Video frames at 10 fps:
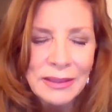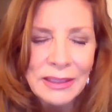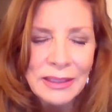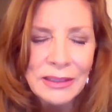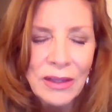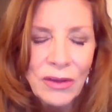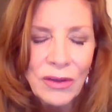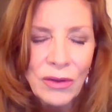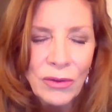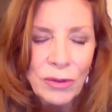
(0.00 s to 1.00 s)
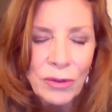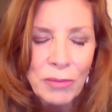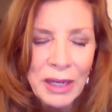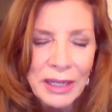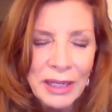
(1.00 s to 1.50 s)
It's not you, your
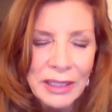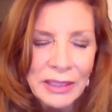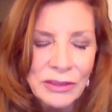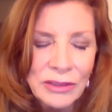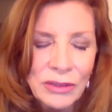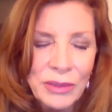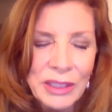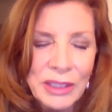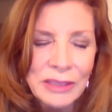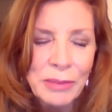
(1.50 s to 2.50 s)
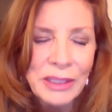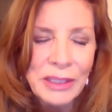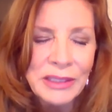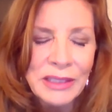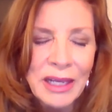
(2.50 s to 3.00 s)
mind, that is doing this, but it
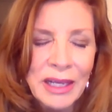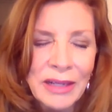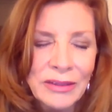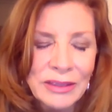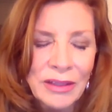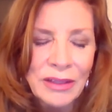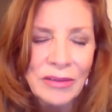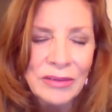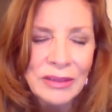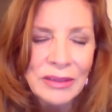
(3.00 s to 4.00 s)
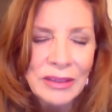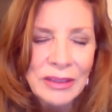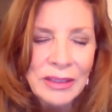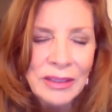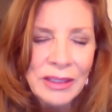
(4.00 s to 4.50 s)
is the higher self
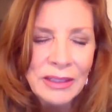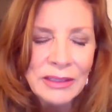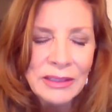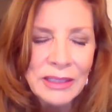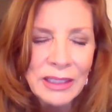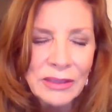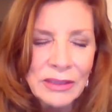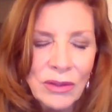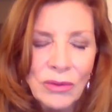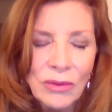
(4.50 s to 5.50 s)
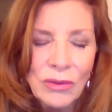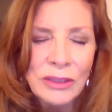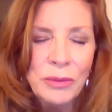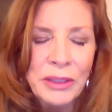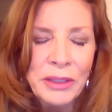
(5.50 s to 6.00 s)
that seeks only
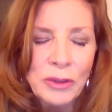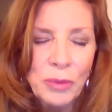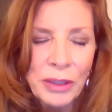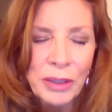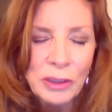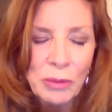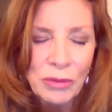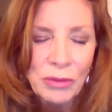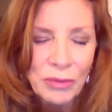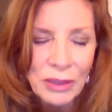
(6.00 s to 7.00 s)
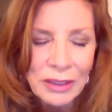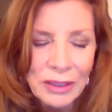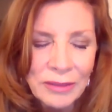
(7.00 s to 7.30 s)
to be expressed more fully.